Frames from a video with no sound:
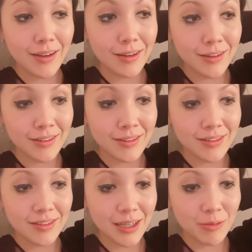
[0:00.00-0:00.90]

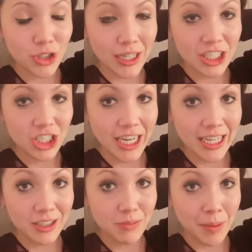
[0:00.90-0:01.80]
And I'm trying to
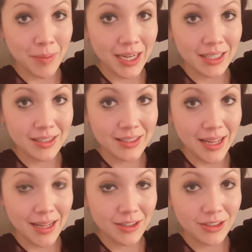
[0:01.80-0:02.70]
change my
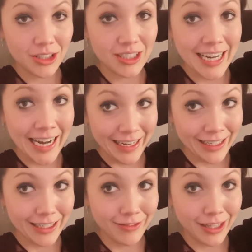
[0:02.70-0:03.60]
mindset because it's
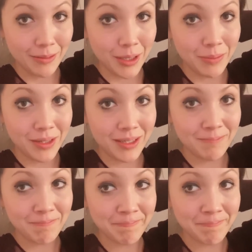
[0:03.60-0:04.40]
negative at the moment.